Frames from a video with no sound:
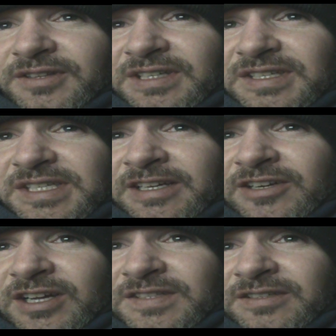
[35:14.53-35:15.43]
that decide
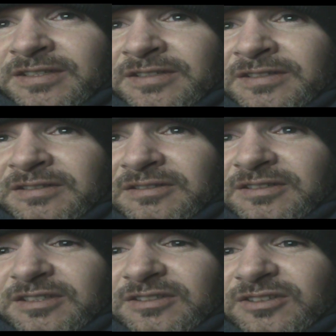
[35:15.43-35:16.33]
not to,
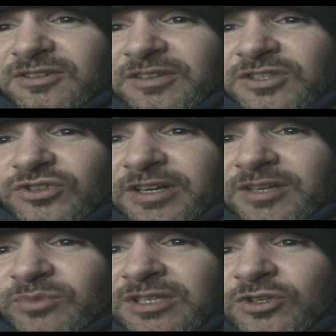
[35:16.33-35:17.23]
you know, not to try
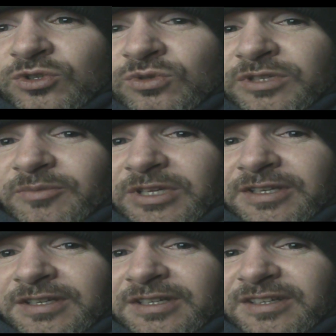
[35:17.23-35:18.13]
to be cool with
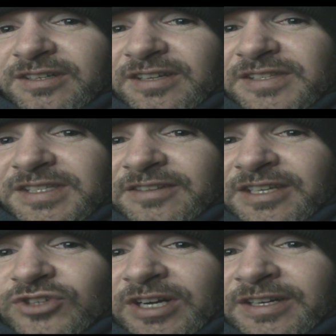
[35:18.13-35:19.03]
me. Instead,
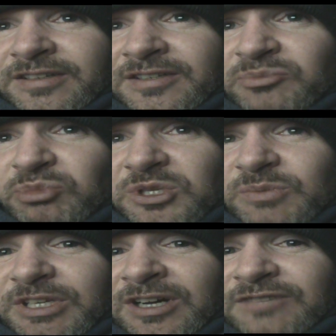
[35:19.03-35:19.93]
they try to
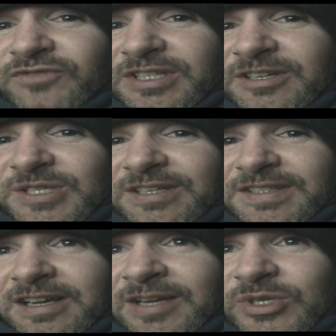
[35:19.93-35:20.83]
piss me off for years at a
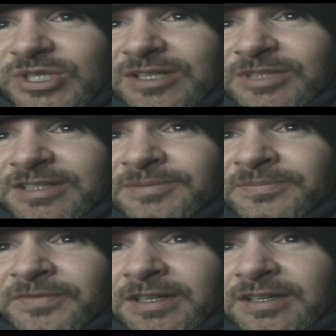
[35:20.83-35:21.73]
time or something.
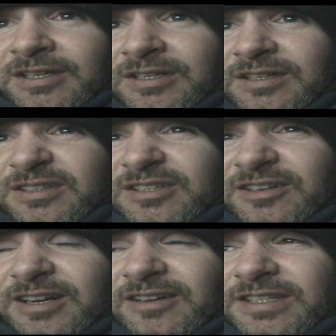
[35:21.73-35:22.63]
You
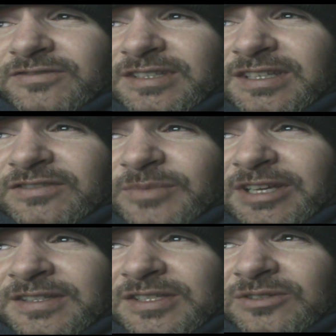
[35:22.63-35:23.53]
know, and I'll even give them
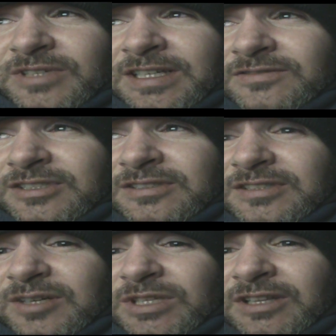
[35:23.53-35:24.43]
hints or whatever.
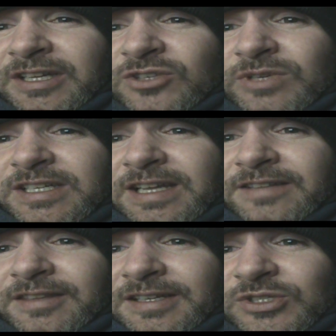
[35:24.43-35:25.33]
I'll be like, you eat
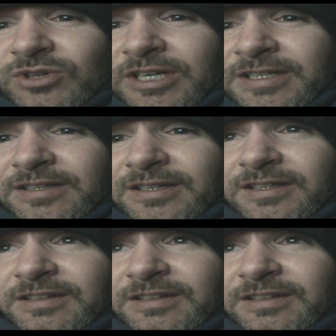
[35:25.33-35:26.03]
dead things, right?